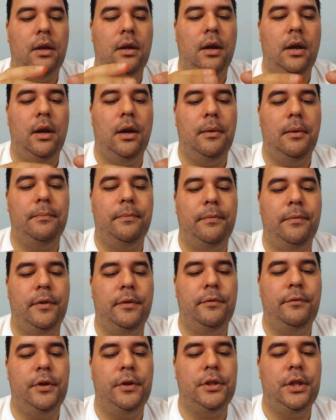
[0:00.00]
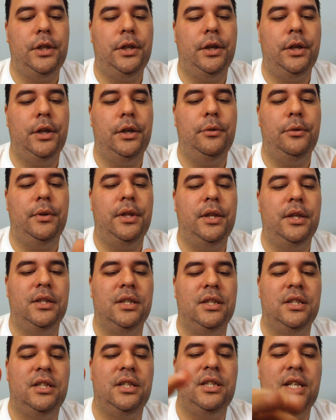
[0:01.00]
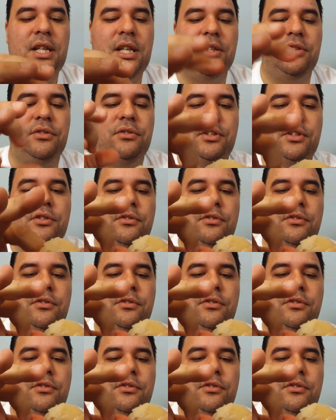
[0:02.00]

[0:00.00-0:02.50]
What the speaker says: The first thing you're gonna do with this is, you see, it's